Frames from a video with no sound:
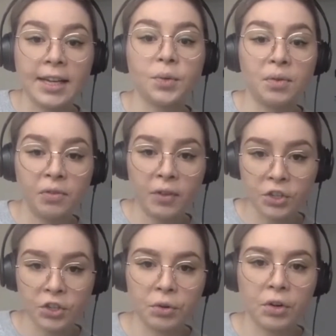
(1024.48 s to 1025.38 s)
to have
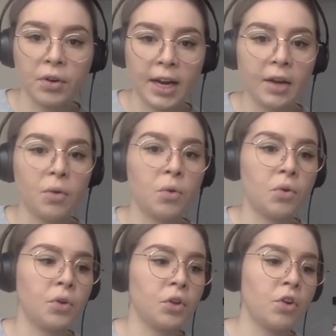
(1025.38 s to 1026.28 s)
finished your degree
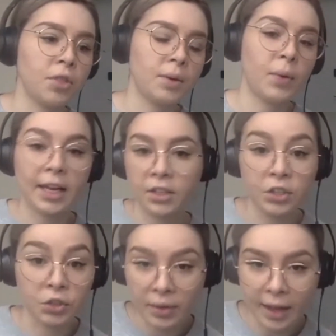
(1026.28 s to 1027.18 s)
or you're on the way to
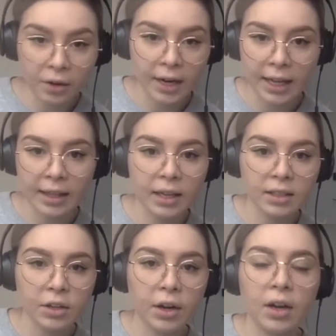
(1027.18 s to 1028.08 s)
do that or anything.
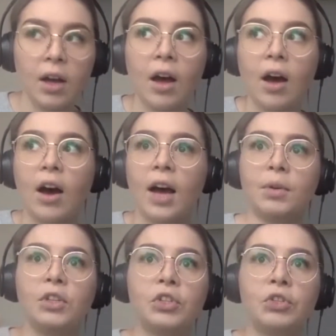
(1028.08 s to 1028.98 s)
So I
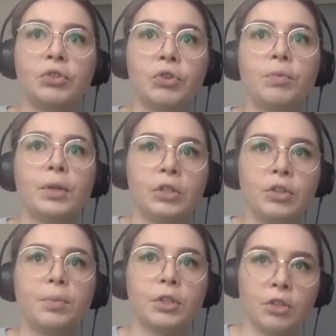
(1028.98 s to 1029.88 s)
was super,
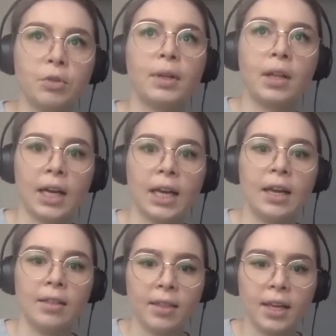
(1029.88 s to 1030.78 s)
super, super
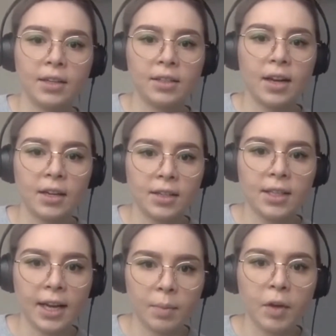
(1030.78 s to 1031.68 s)
lucky that they decided to
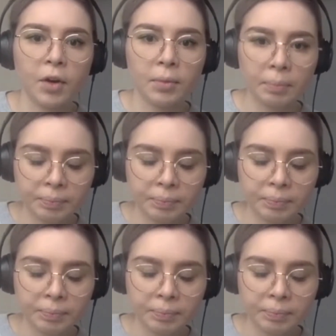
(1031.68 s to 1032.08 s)
take me on.